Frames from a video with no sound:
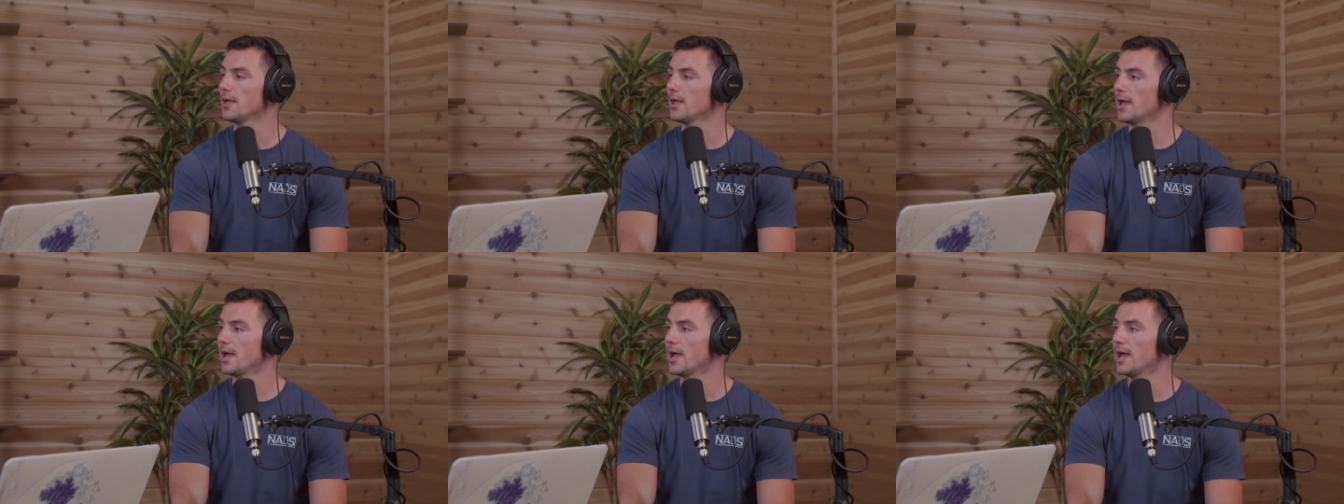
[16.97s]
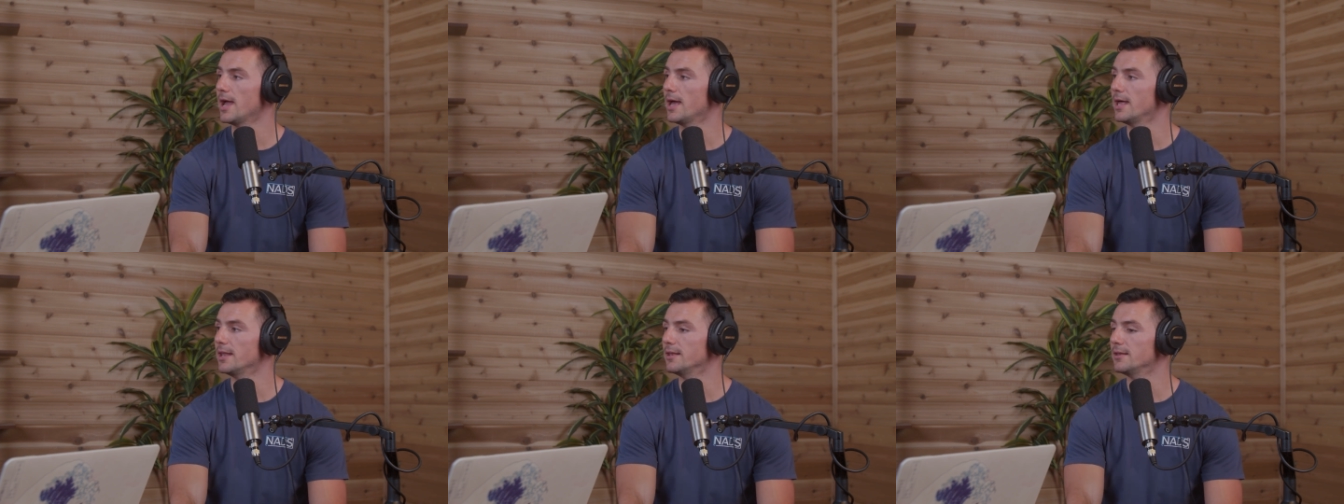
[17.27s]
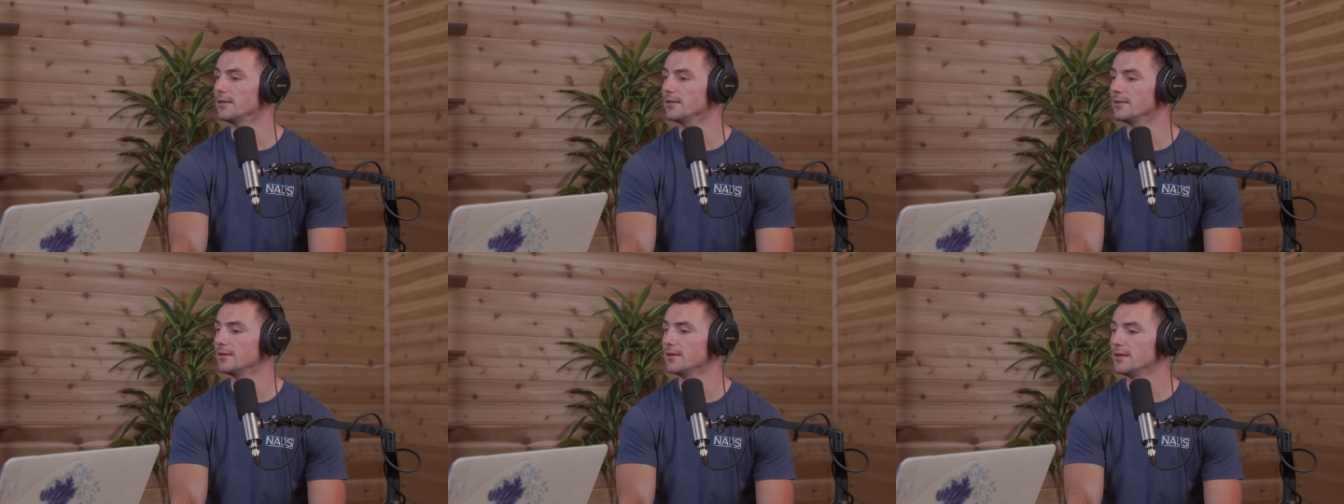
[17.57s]

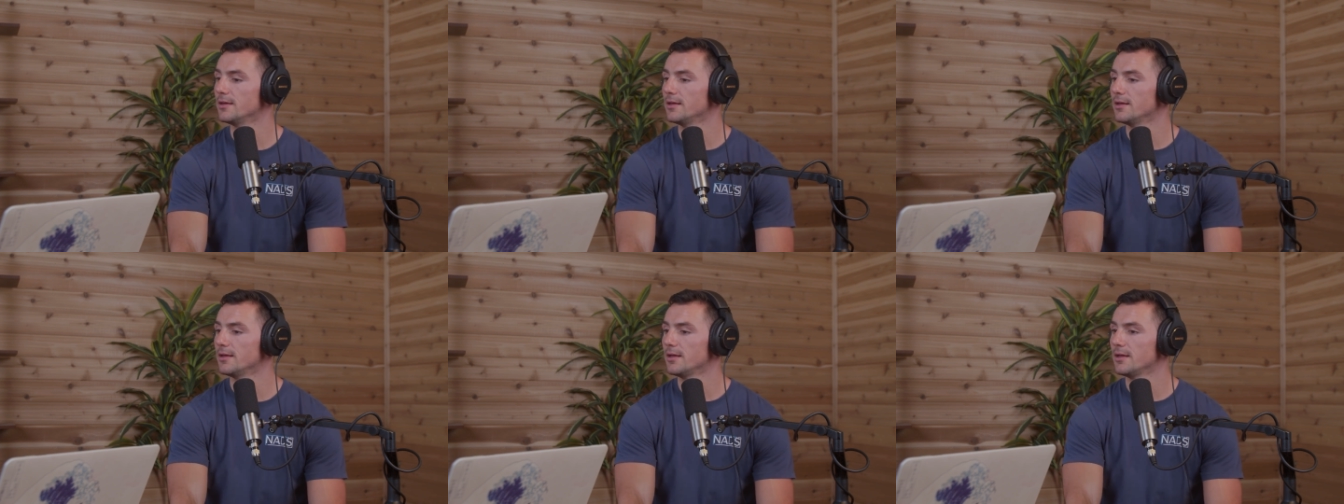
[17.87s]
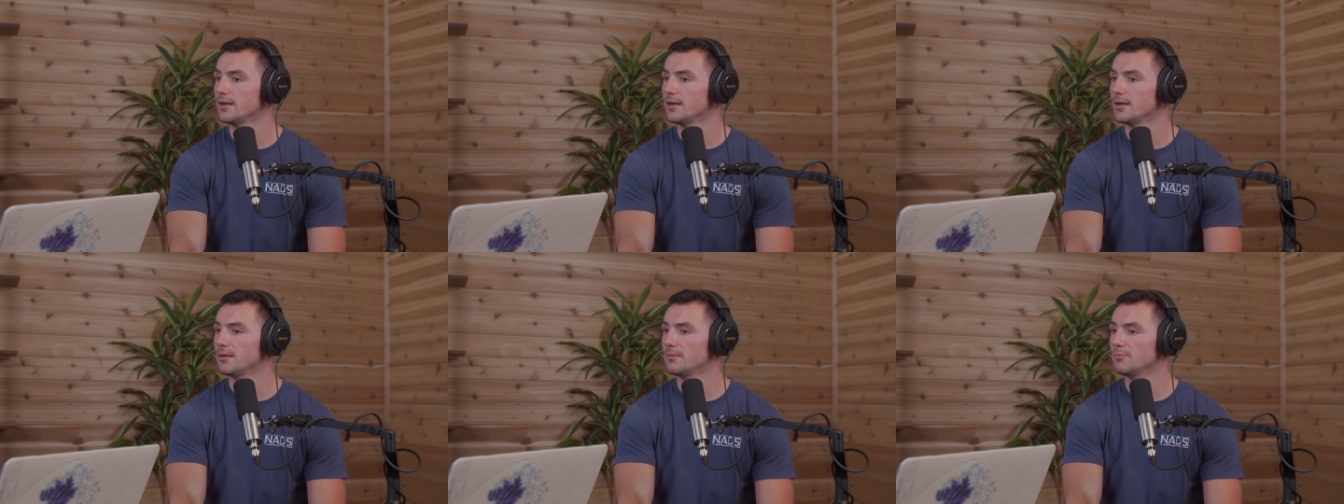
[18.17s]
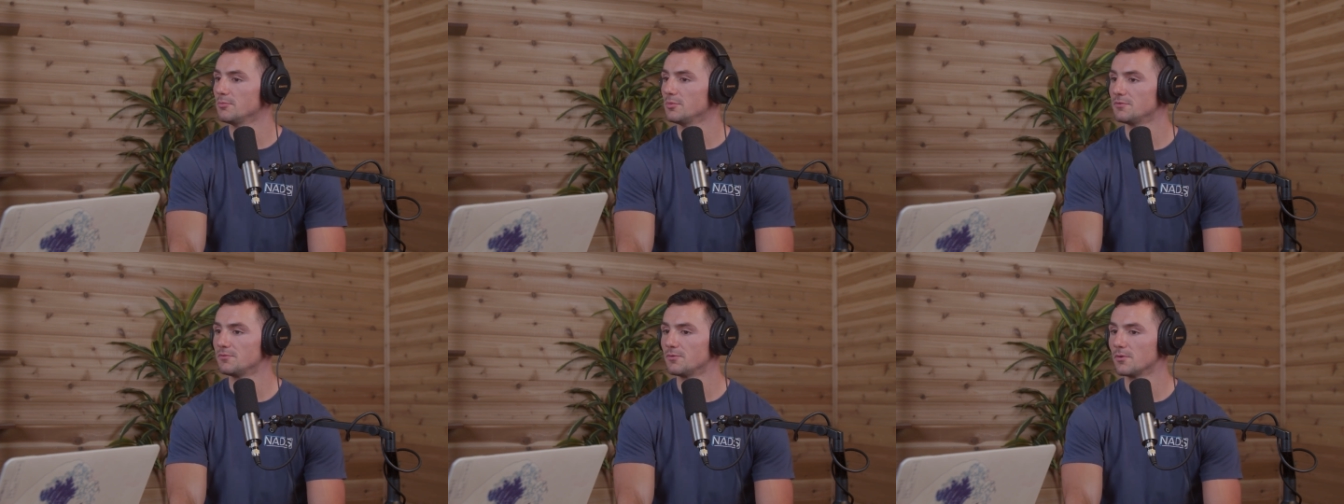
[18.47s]
And
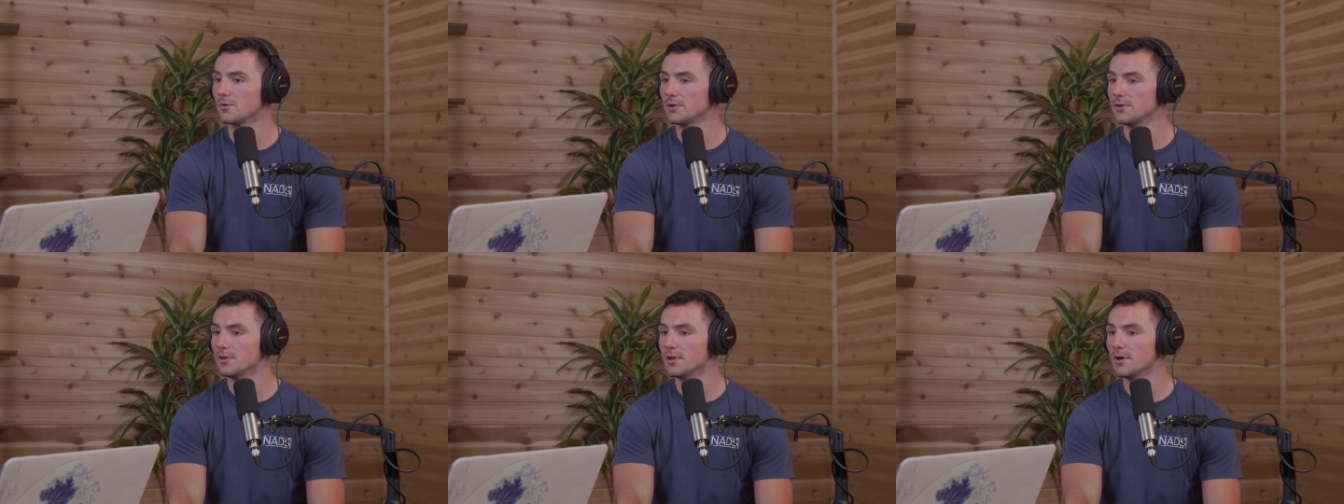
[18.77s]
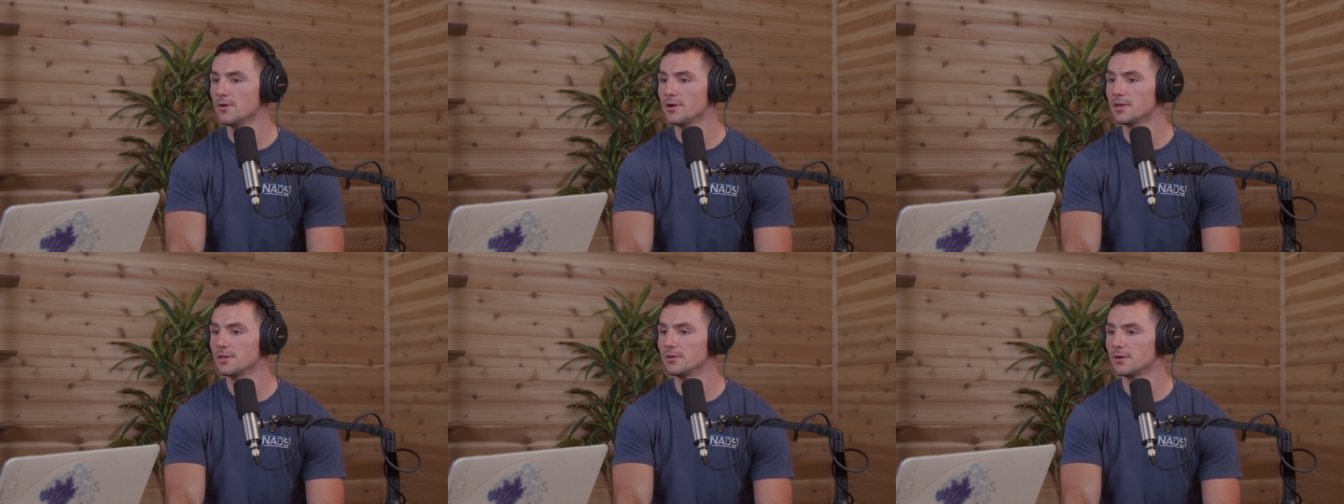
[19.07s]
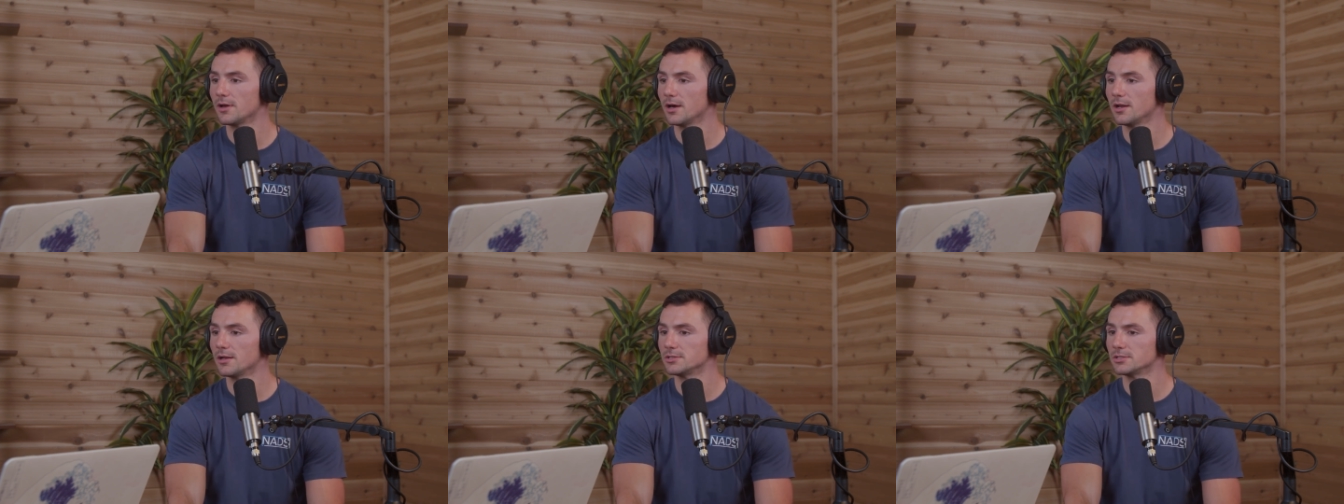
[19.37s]
before you know it, you
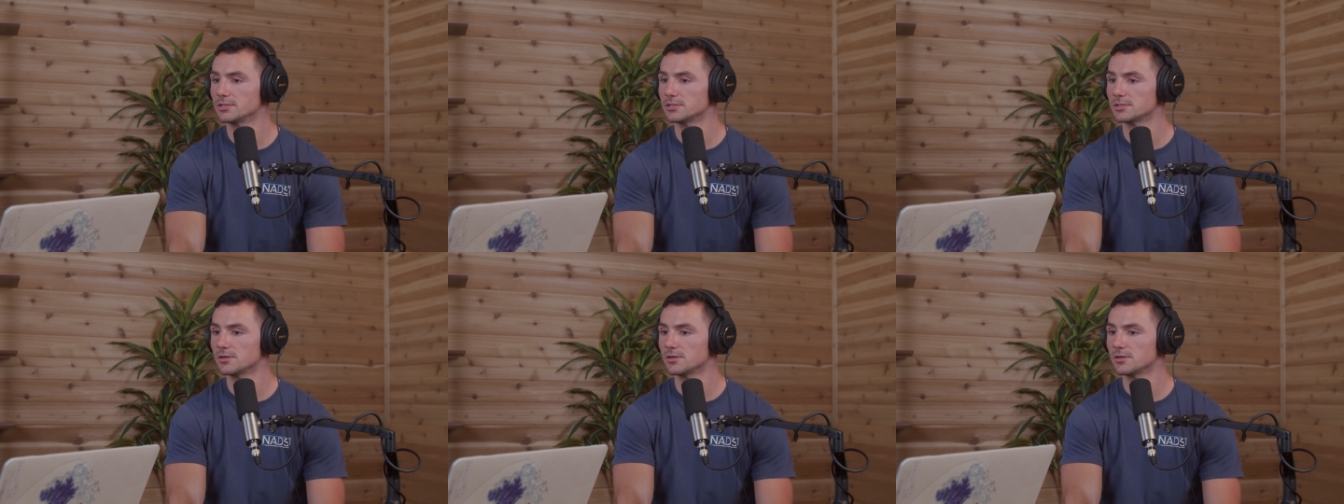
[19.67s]
kind of just